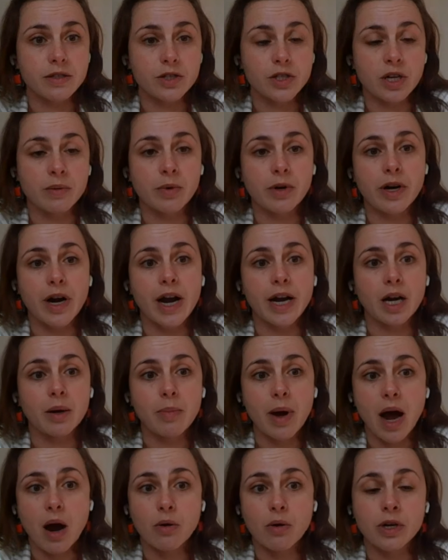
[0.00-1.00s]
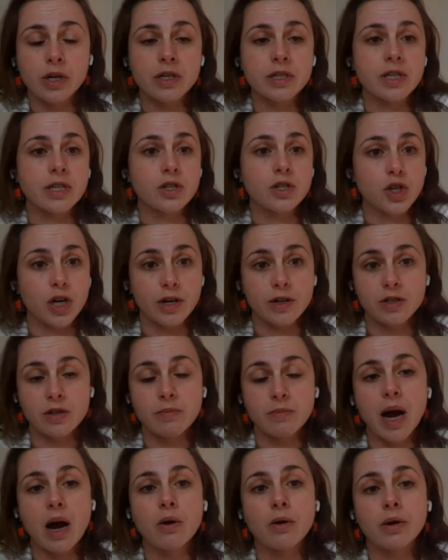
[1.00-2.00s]
their democratic powers as checks
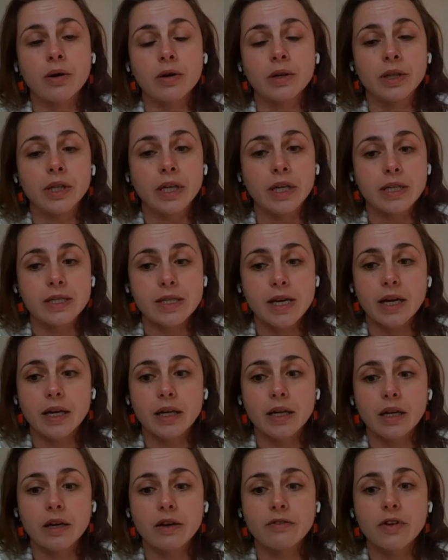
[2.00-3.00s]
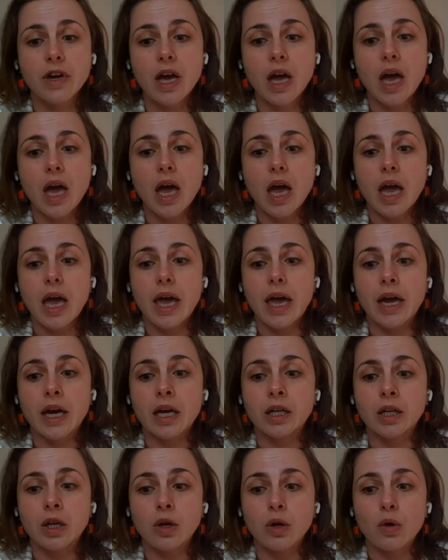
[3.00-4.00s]
and power on the executive.
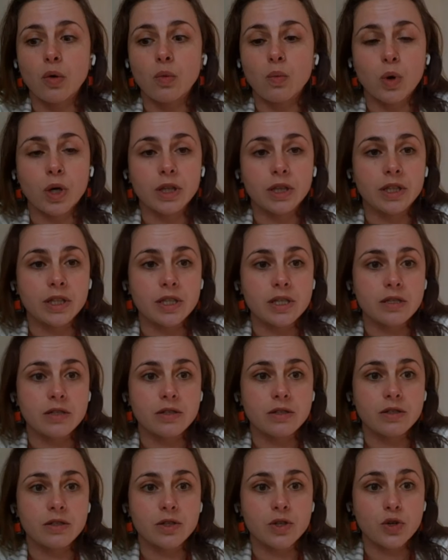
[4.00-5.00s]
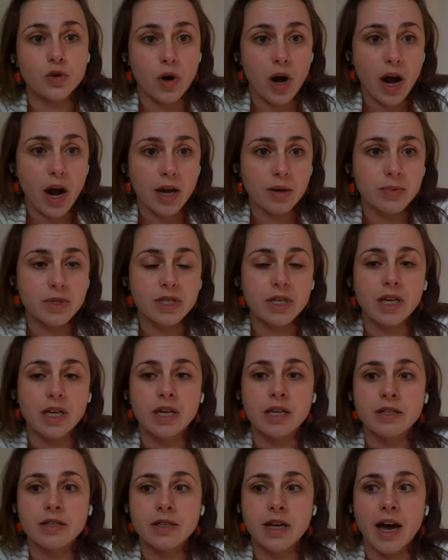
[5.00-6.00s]
And what this describes
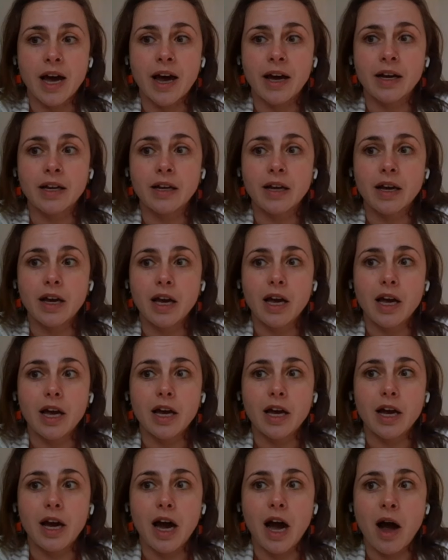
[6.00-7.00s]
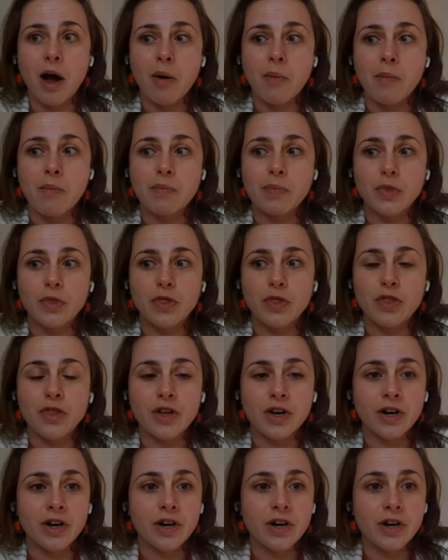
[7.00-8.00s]
is that
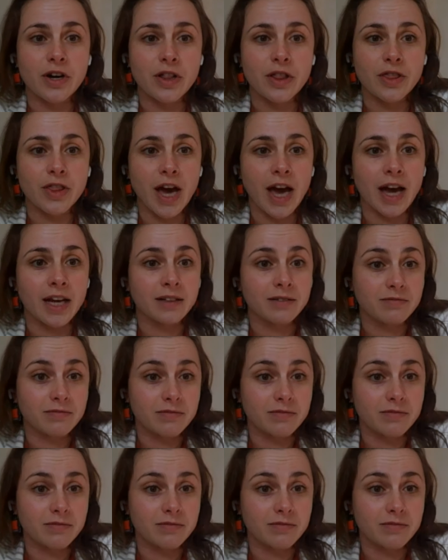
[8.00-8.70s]
that